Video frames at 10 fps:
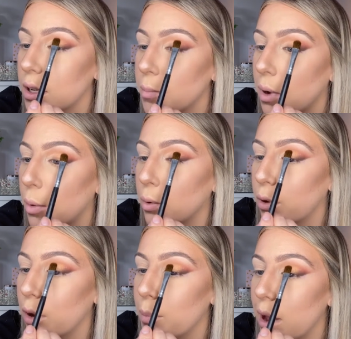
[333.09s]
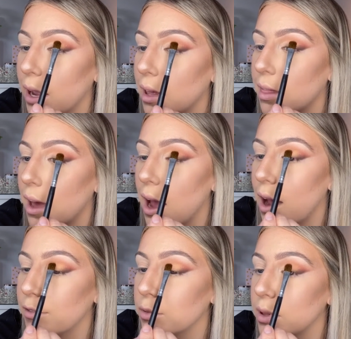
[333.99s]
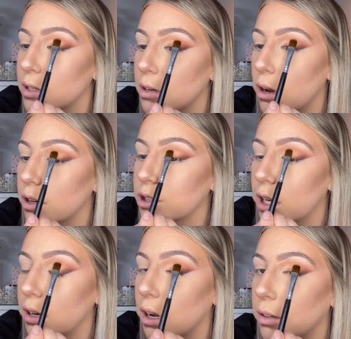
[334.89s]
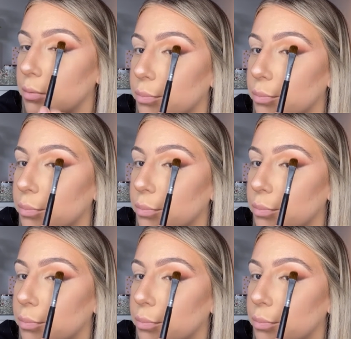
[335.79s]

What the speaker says: but I will go back in there after with the dark shadow.